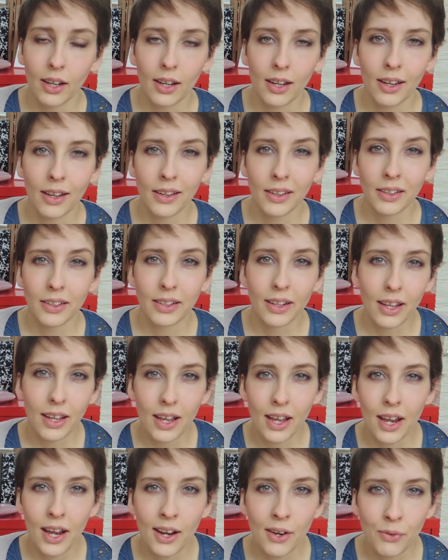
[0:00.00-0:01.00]
and
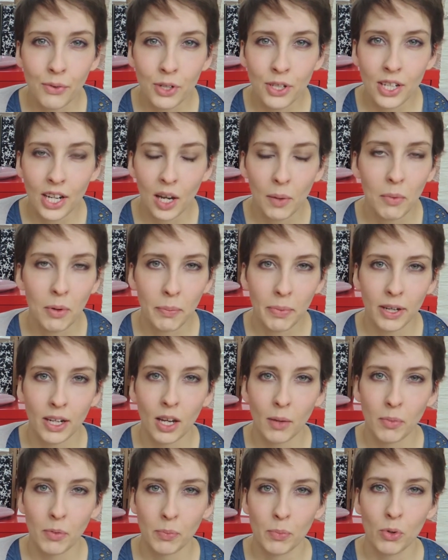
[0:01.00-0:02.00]
every time I
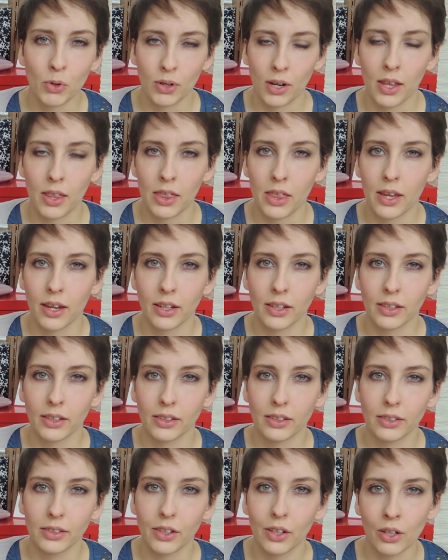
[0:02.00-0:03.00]
pick up a book I think,
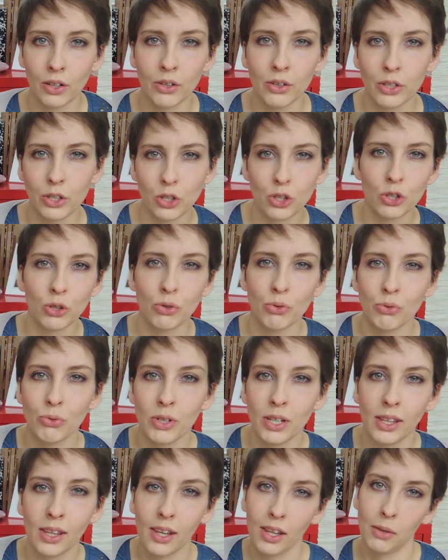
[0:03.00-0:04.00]
oh, you should
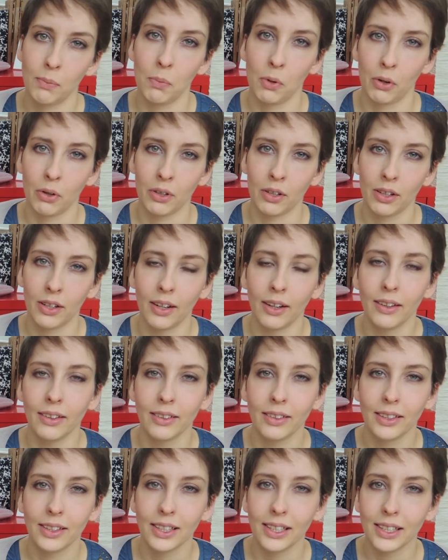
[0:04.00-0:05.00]
read this book,
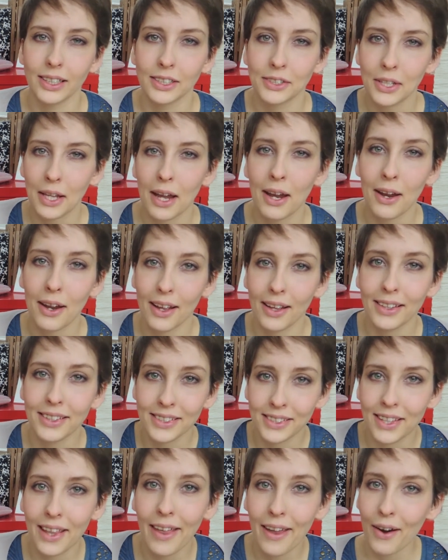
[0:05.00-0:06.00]
and
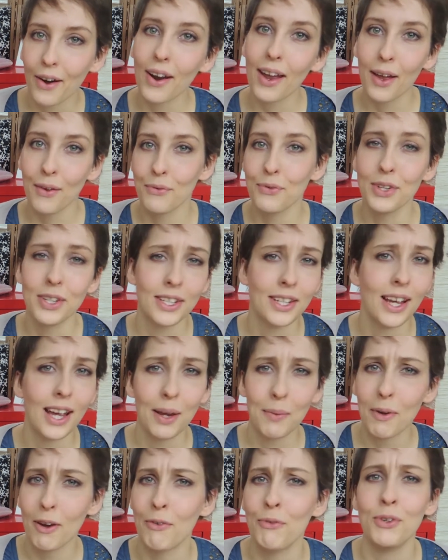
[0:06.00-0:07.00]
it's there every
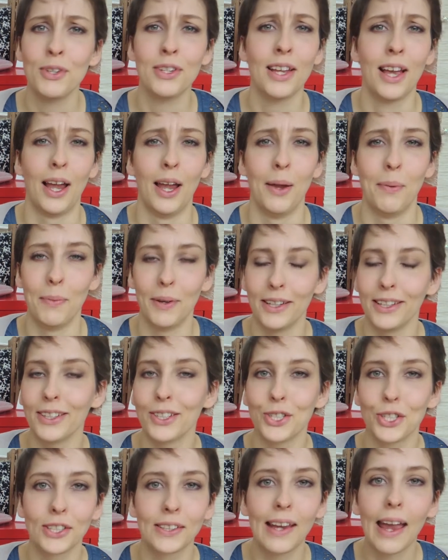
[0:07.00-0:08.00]
time, and I
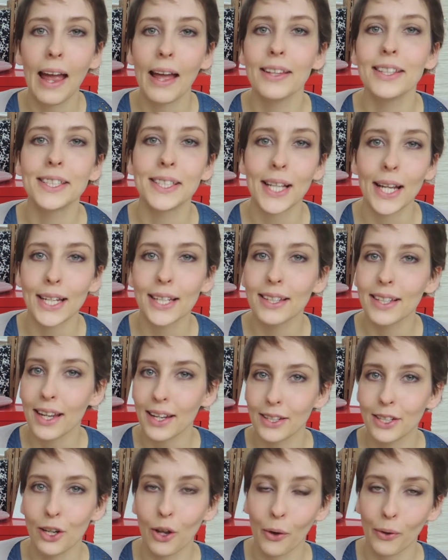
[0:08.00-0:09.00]
just can't stand it
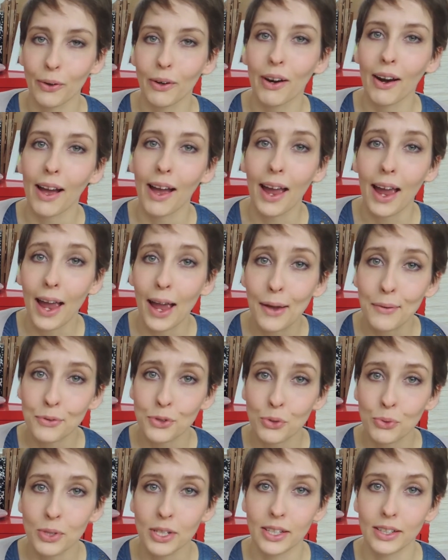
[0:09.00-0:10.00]
any longer. I have
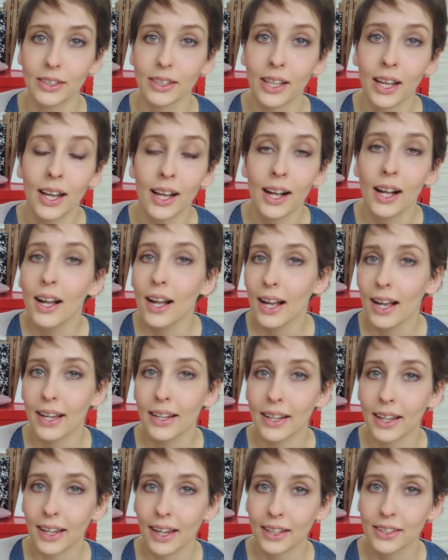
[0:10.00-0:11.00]
to read it,
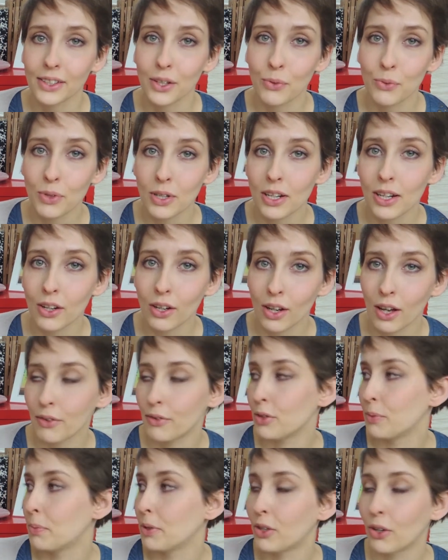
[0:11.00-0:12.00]
and I guess I really
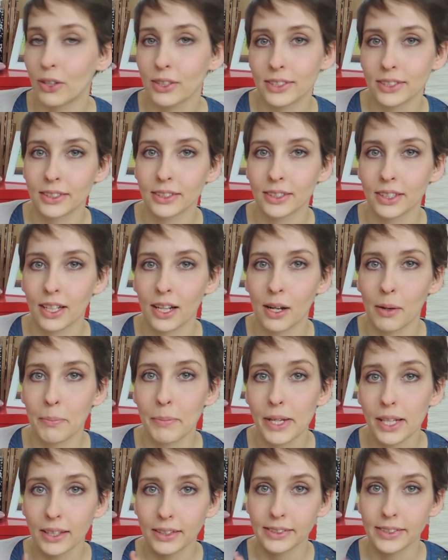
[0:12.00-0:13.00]
love it because it's
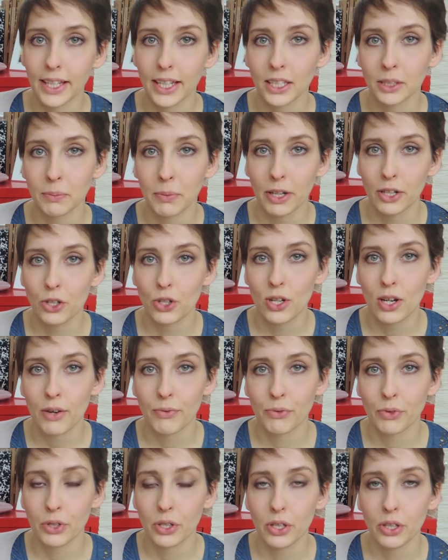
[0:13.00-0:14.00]
Middlesex by
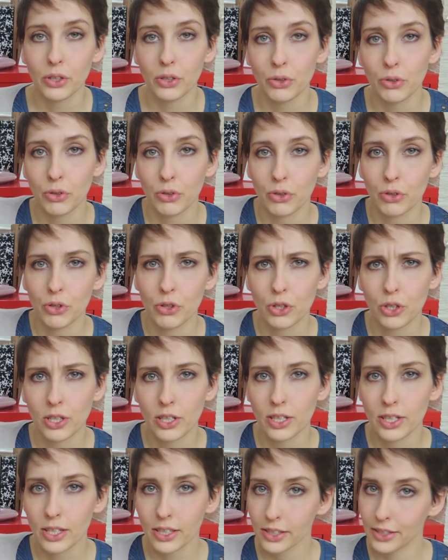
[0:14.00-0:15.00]
Jeffrey
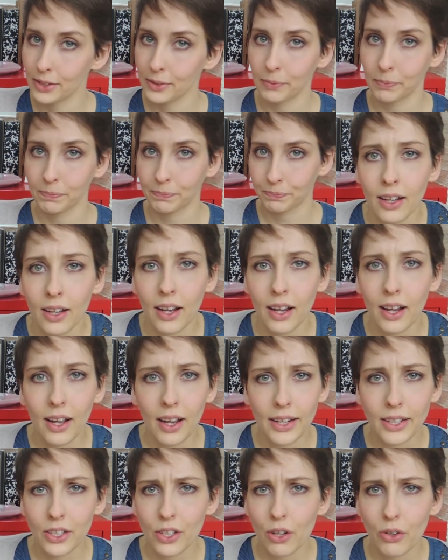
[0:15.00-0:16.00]
Eugenides.
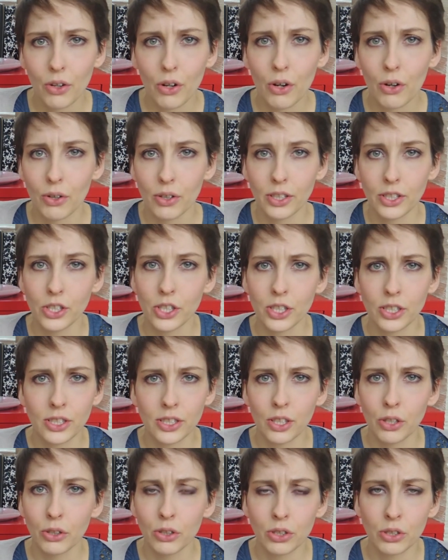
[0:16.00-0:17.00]
I don't know, it
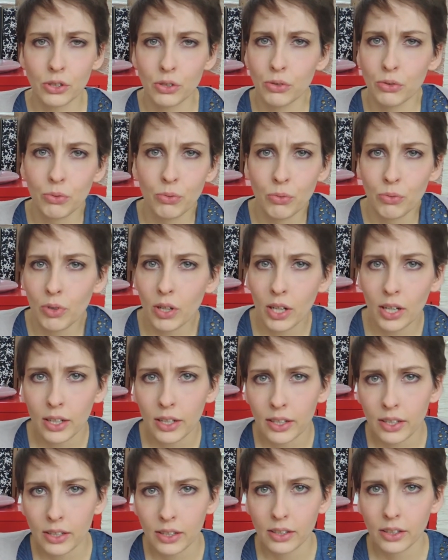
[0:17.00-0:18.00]
just sounds
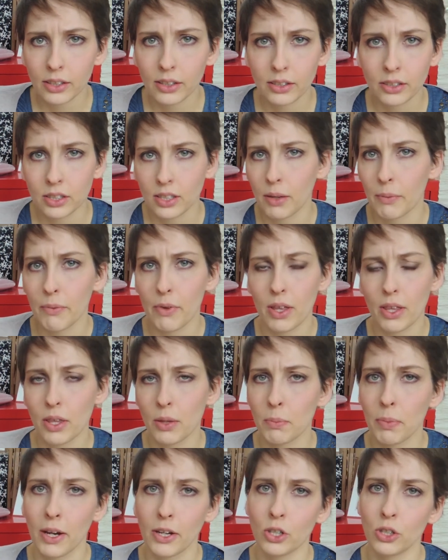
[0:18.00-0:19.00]
really something
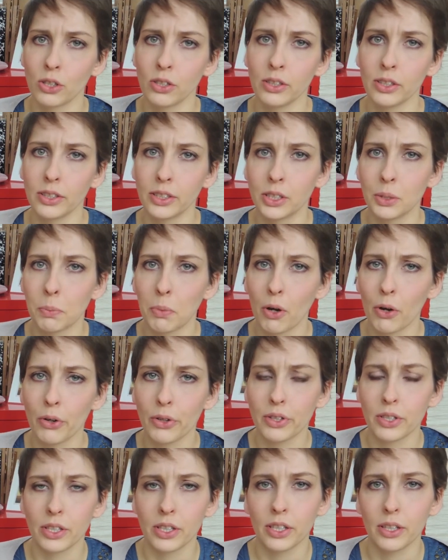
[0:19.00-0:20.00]
special. It's
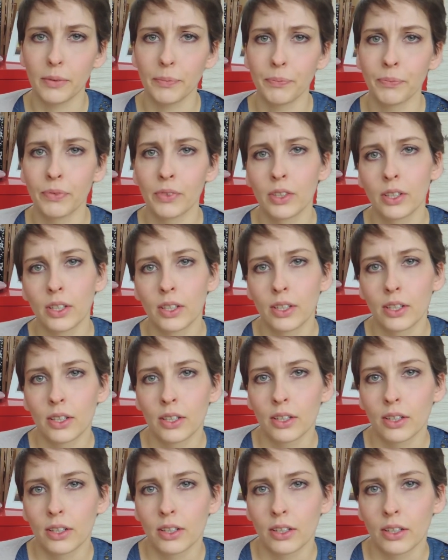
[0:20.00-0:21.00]
about
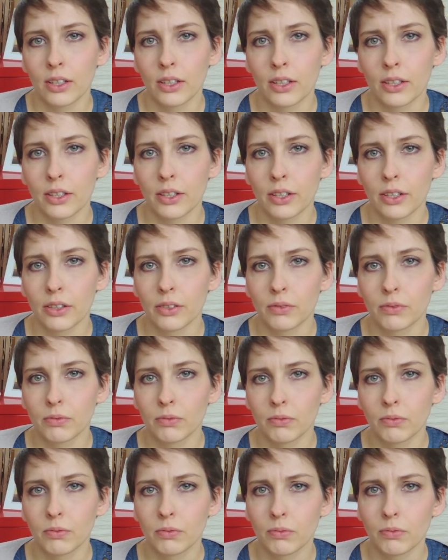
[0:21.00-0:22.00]
yeah,
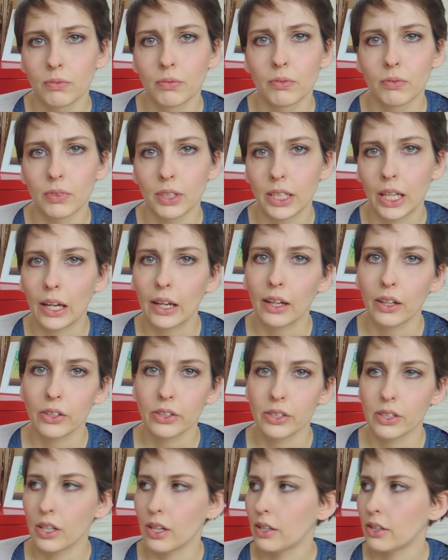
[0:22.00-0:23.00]
can
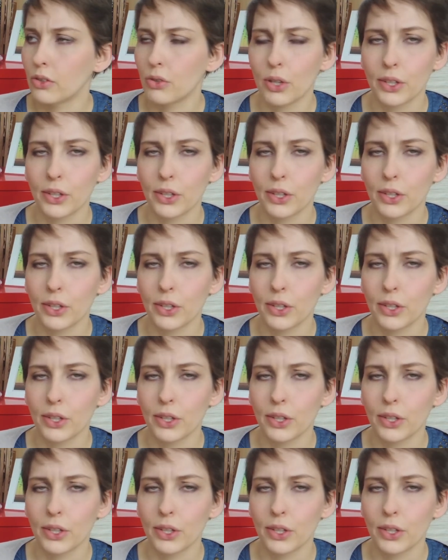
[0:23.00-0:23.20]
you say